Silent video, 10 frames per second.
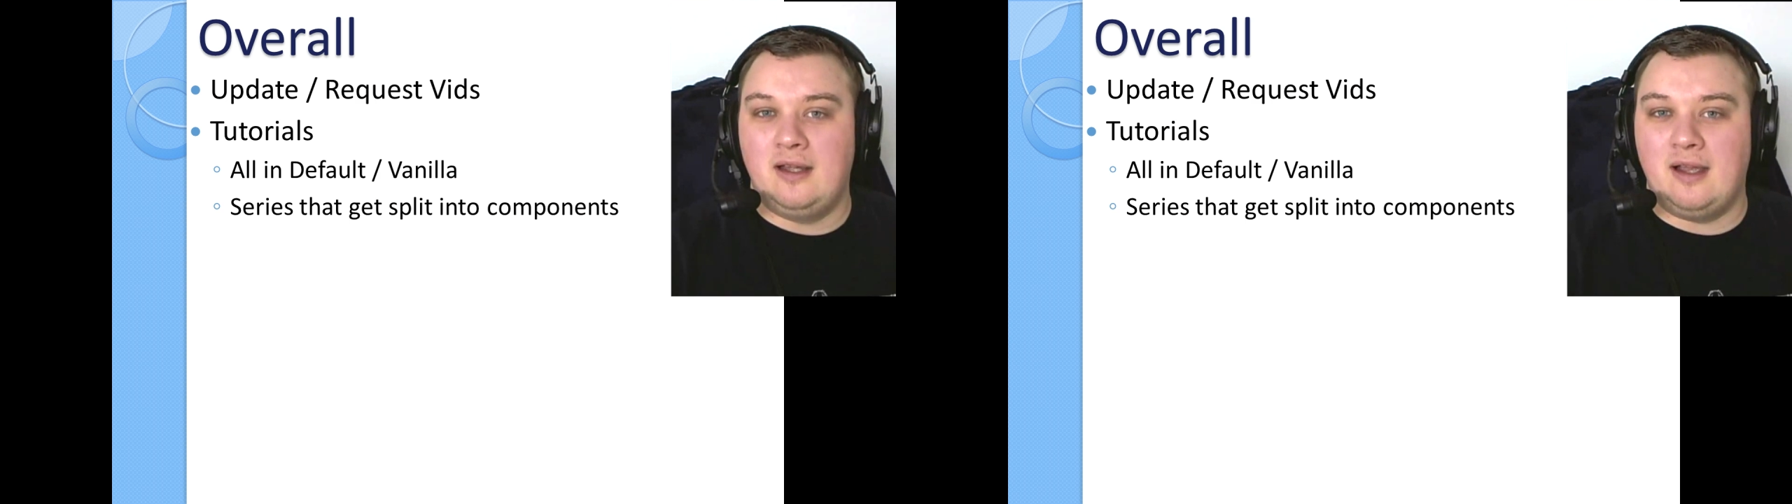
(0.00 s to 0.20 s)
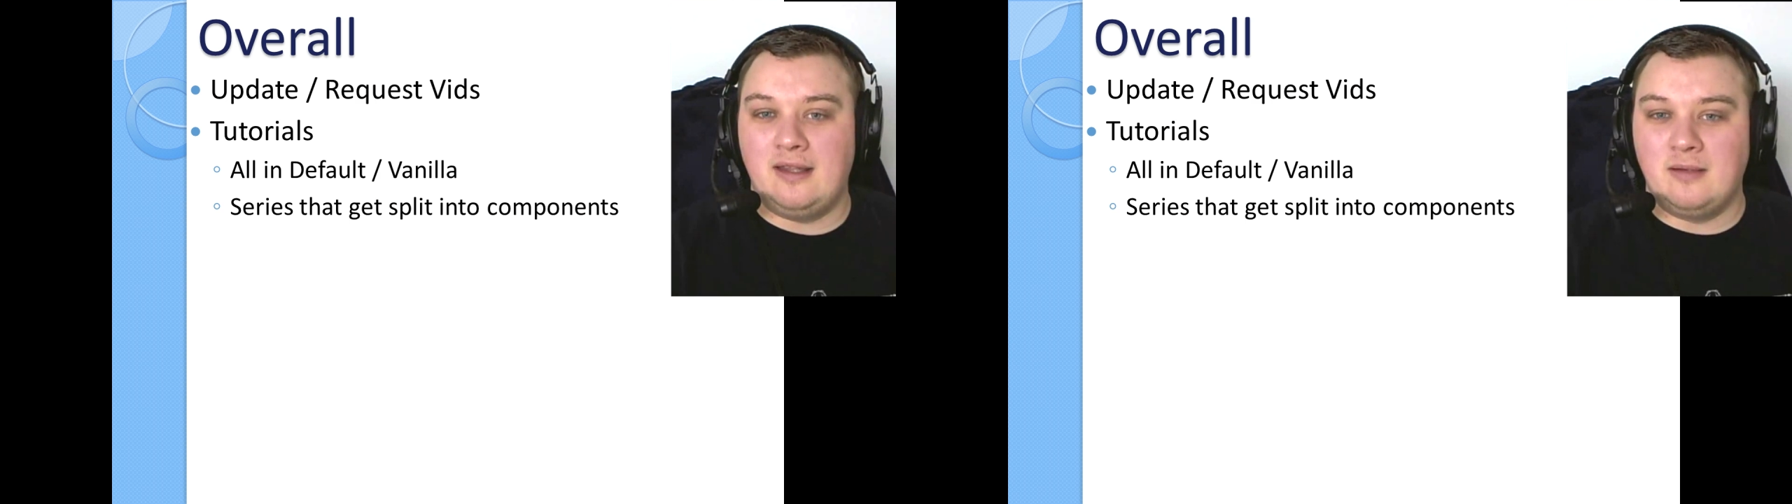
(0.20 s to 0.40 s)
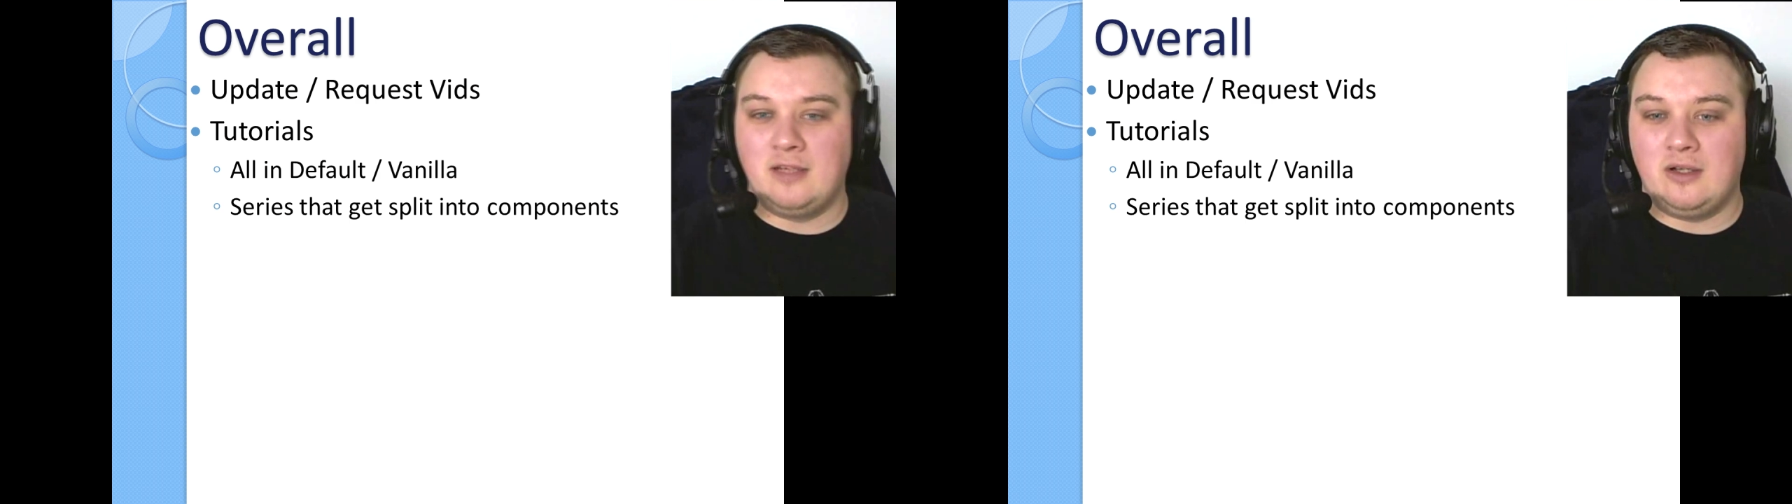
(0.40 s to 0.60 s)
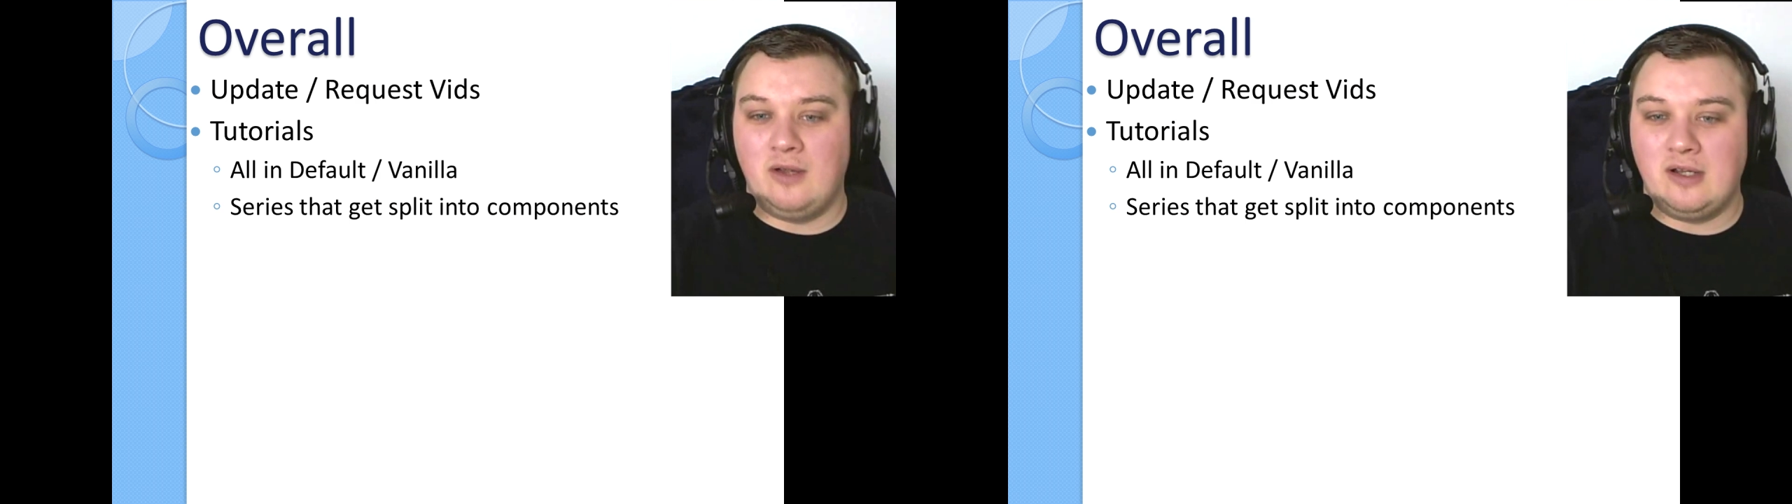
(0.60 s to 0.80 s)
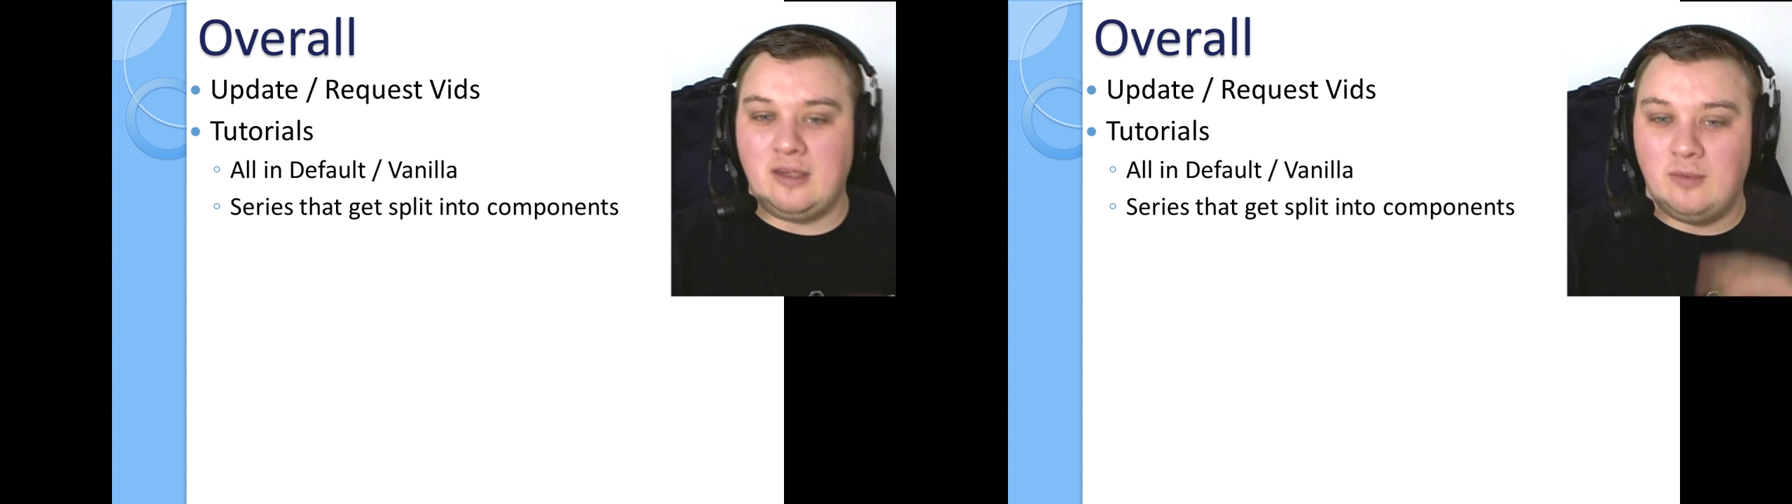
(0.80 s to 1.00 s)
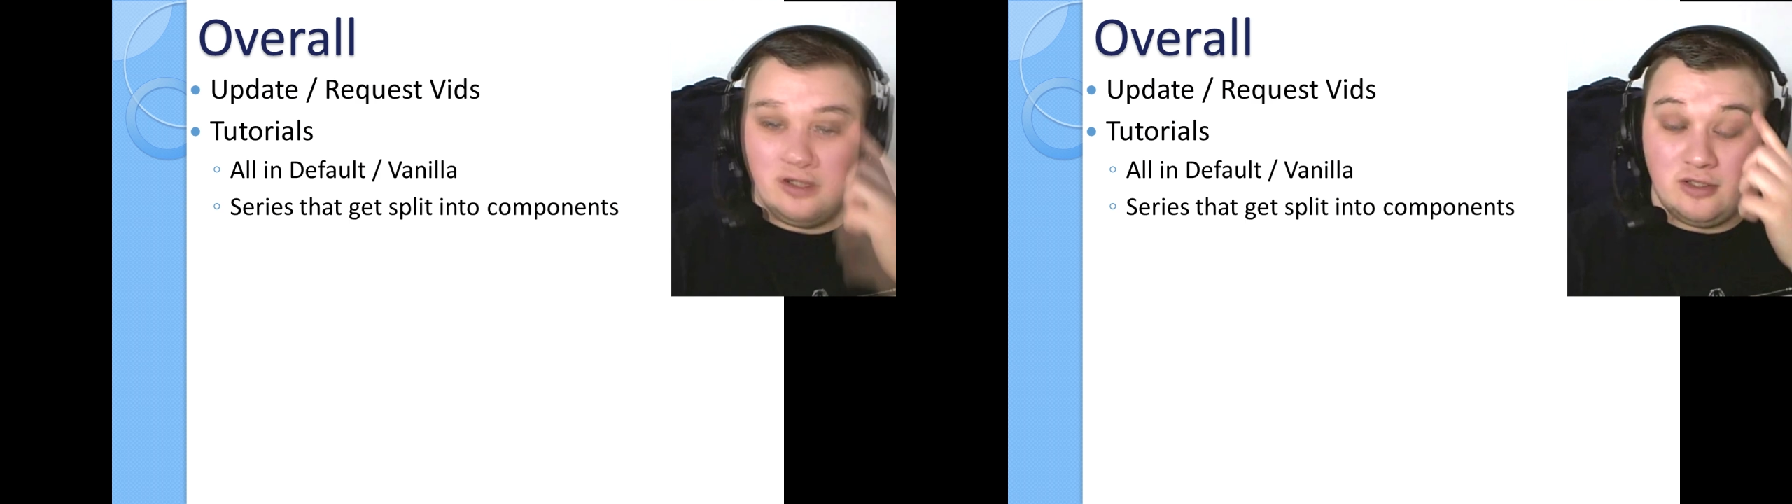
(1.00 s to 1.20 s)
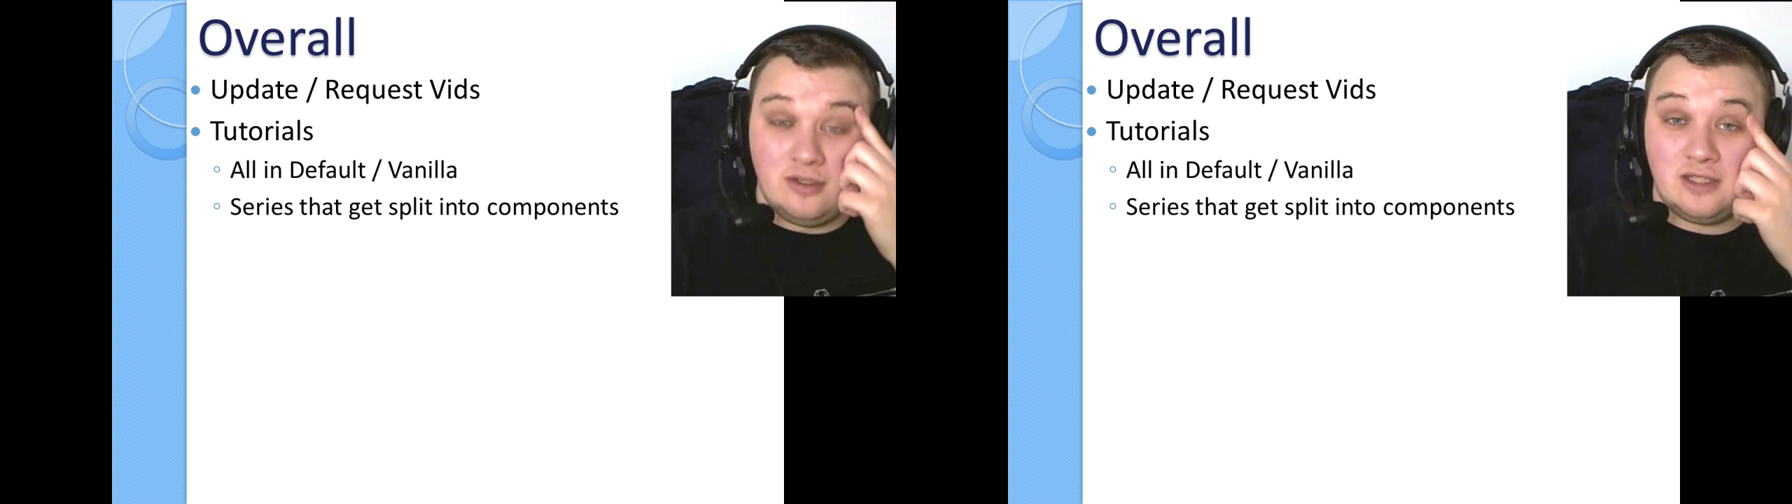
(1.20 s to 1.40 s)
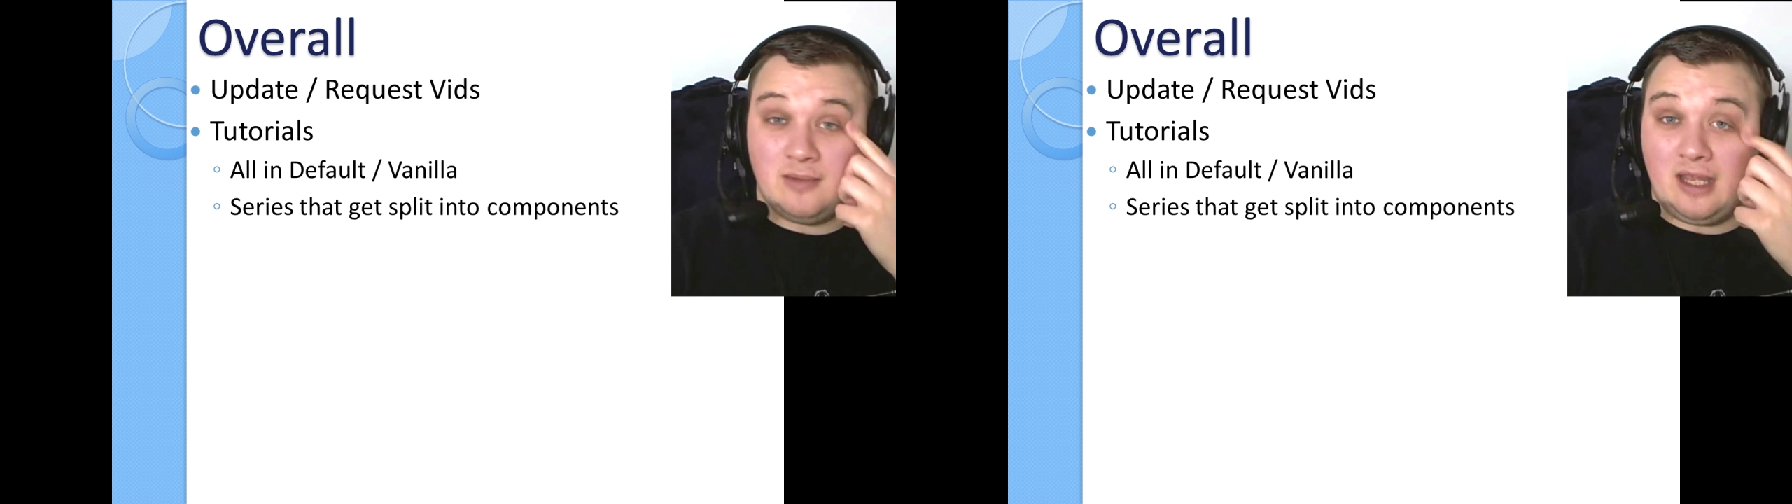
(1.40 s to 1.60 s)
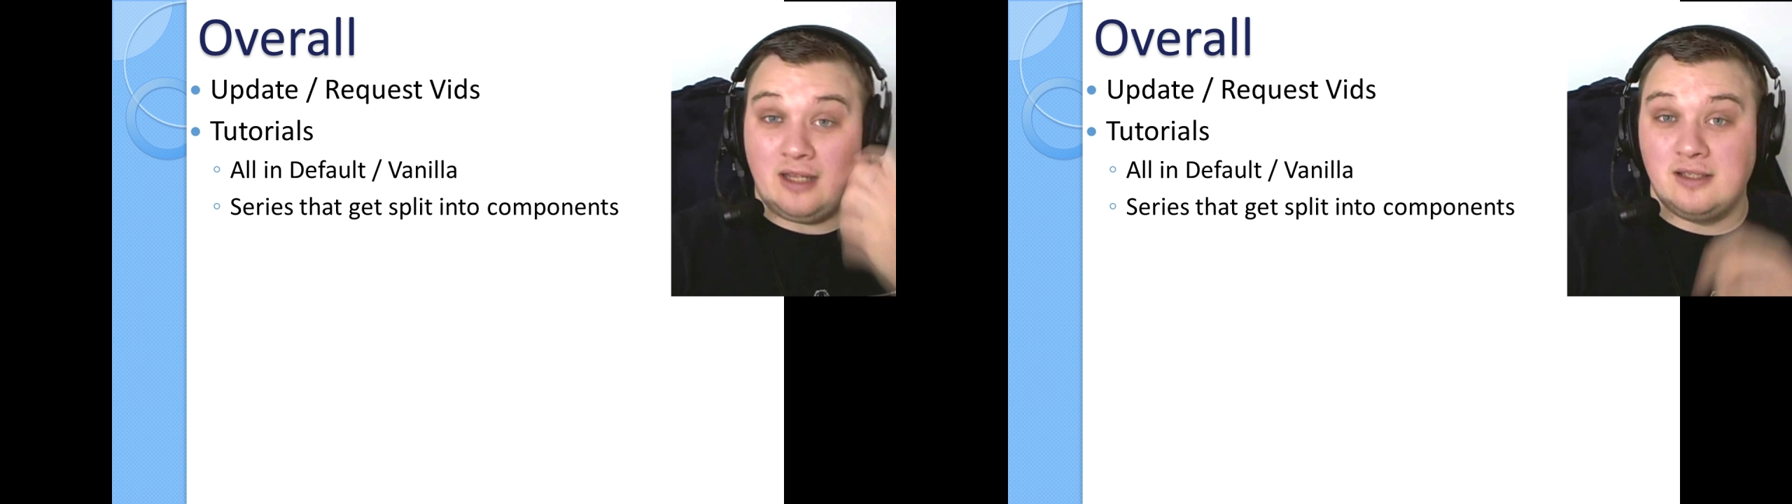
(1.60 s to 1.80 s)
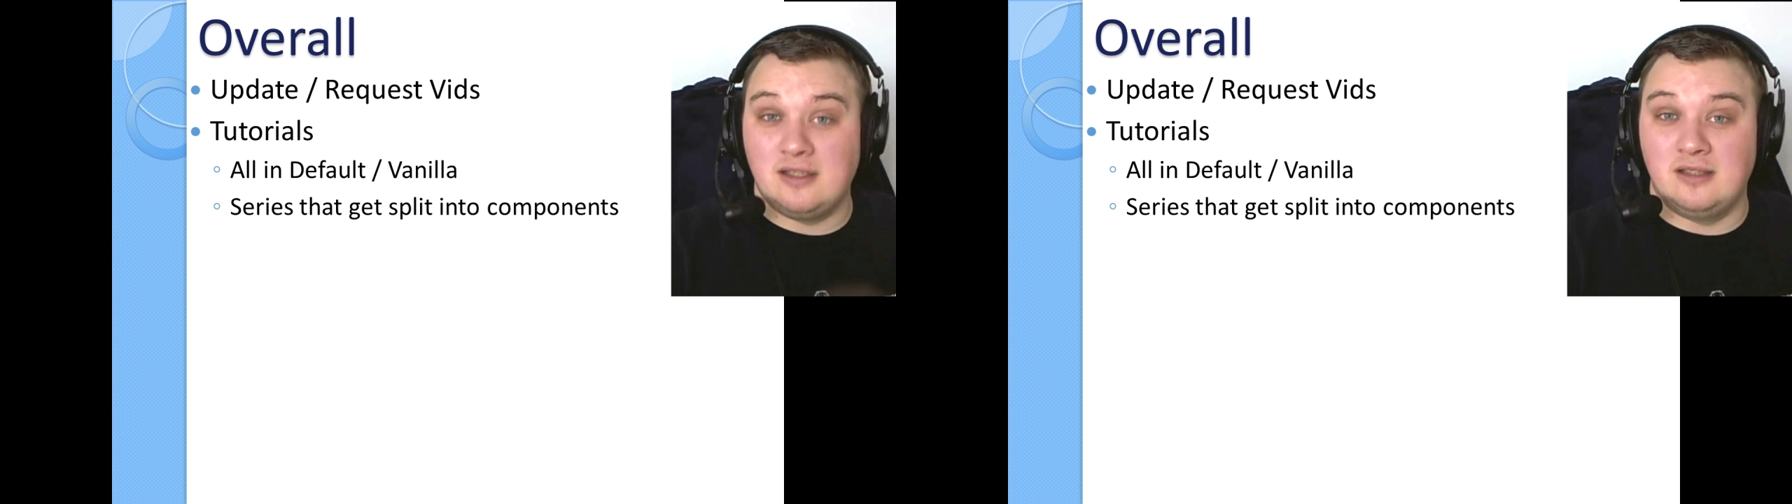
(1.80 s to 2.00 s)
and then I'm gonna go, okay, well, I do need some hangers,